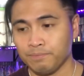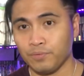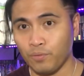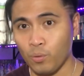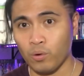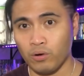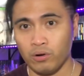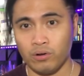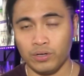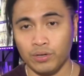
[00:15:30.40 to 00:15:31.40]

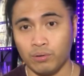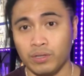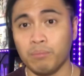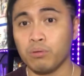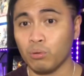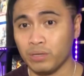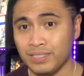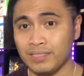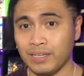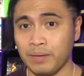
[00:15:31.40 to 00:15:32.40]
for, you know, the
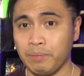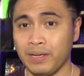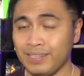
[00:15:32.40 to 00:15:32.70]
employees to get paid.